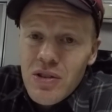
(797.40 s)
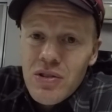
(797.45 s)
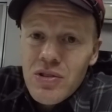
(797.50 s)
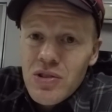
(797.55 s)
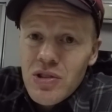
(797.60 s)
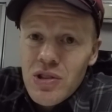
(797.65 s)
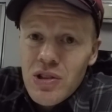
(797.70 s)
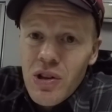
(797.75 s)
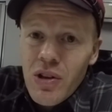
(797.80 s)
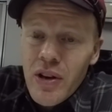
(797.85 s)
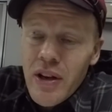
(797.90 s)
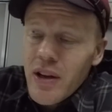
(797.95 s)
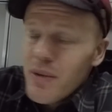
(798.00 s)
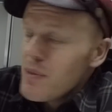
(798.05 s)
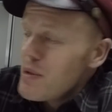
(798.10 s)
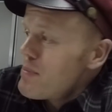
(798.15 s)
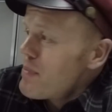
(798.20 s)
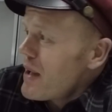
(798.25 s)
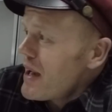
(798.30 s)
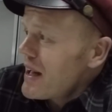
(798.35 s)
just lie on
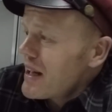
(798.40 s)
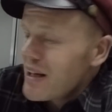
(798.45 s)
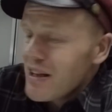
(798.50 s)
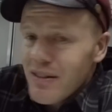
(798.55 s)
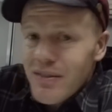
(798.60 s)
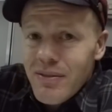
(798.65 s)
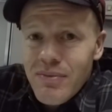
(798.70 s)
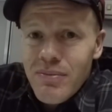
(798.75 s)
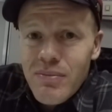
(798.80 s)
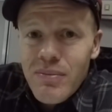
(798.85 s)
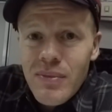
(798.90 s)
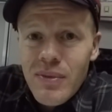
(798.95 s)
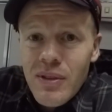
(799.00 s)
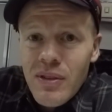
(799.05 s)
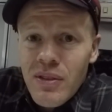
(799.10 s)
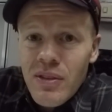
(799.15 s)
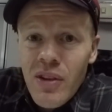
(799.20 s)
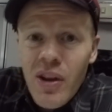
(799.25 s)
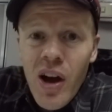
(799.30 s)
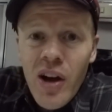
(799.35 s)
my back and
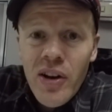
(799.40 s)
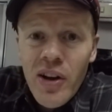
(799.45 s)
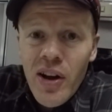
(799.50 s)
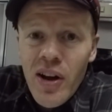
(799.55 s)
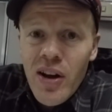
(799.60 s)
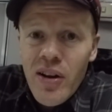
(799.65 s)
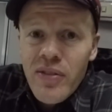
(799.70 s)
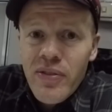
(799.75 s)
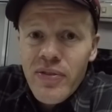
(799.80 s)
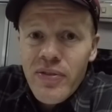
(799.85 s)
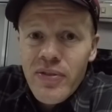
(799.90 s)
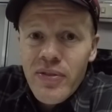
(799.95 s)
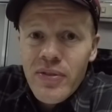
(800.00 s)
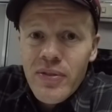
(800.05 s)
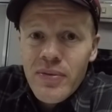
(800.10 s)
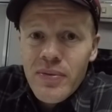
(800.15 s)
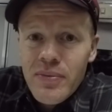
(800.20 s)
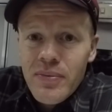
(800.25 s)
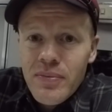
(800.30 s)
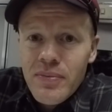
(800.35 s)
nod off,
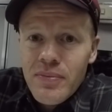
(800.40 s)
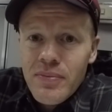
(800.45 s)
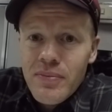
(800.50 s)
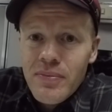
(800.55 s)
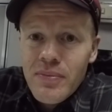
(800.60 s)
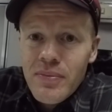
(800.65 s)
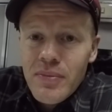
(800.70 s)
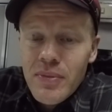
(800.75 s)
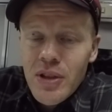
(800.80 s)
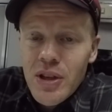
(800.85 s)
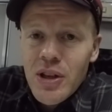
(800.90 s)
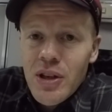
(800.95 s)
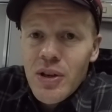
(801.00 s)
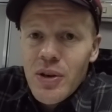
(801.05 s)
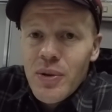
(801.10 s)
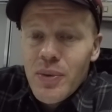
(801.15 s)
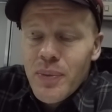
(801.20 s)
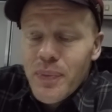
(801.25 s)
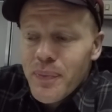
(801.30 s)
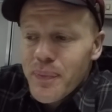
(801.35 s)
you
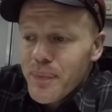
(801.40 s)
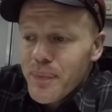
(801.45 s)
know.